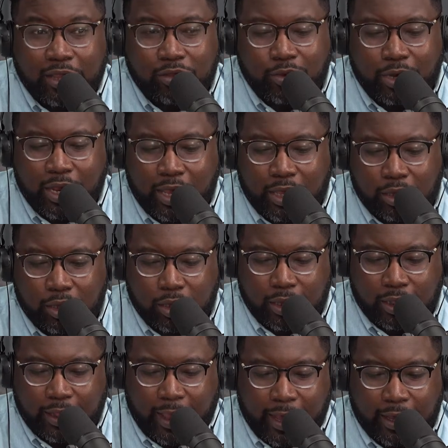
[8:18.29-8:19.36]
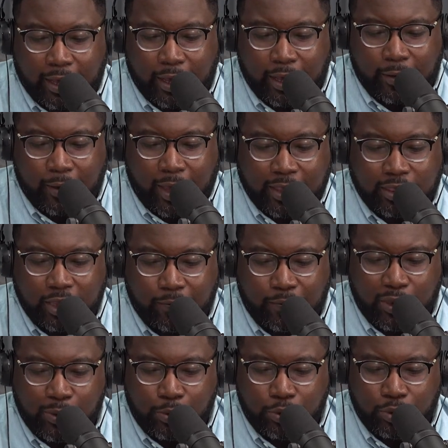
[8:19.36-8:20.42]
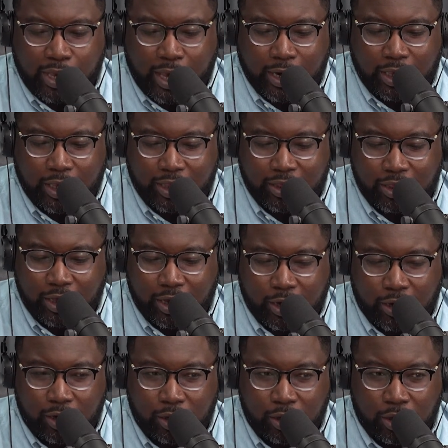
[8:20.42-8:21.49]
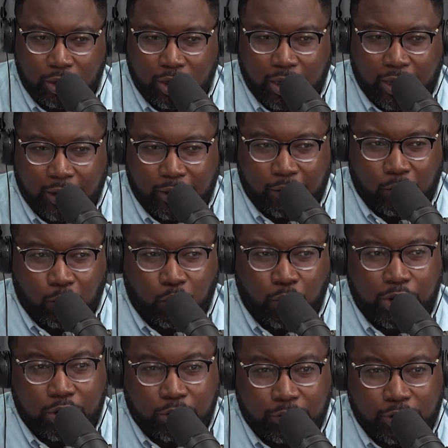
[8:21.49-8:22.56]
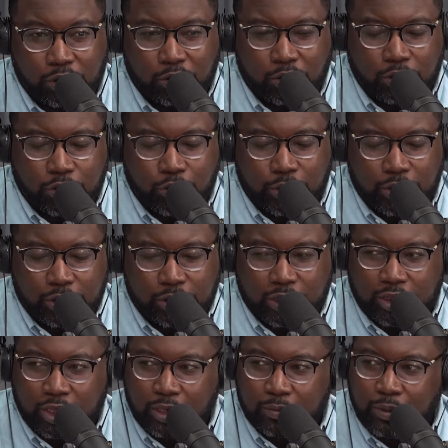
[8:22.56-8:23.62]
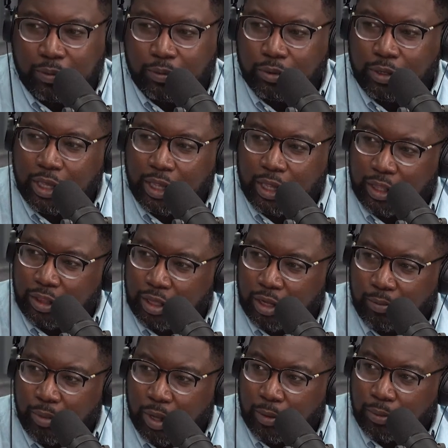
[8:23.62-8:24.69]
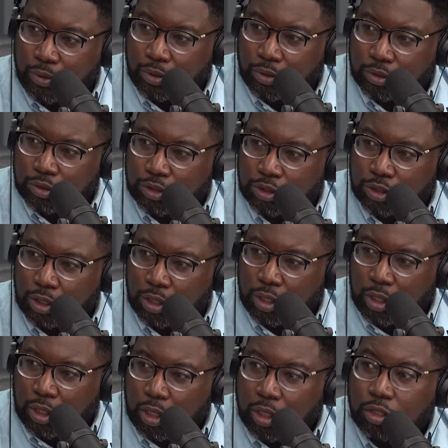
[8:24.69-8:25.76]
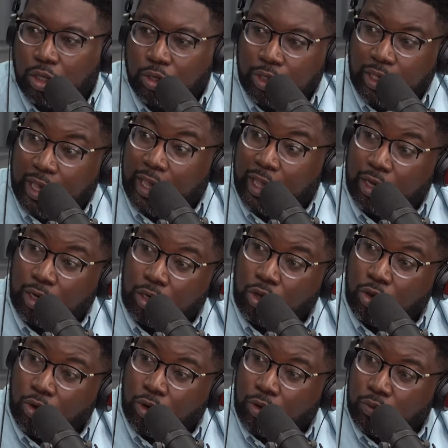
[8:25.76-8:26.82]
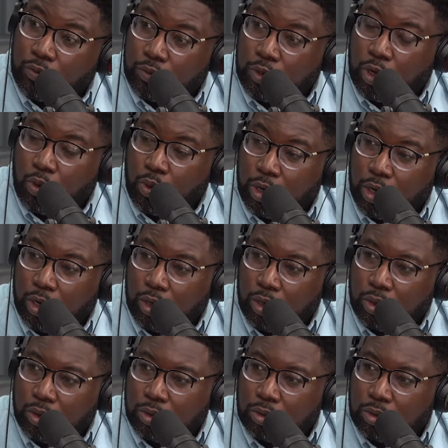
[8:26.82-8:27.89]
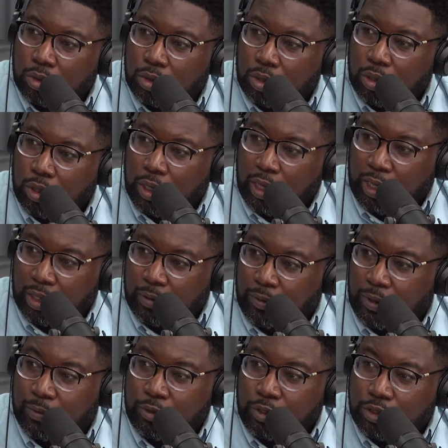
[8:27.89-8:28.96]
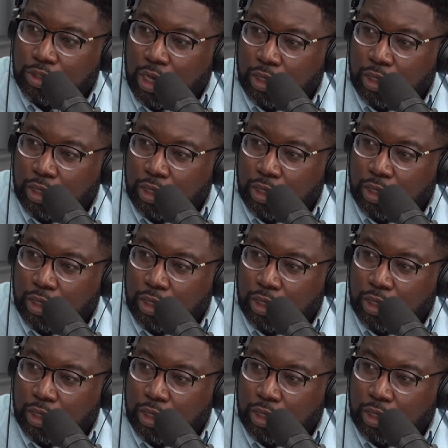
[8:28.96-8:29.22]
what I think people kind of get in one of the reasons of doing this, I think people get in their bubbles. So in your world, and the people you talk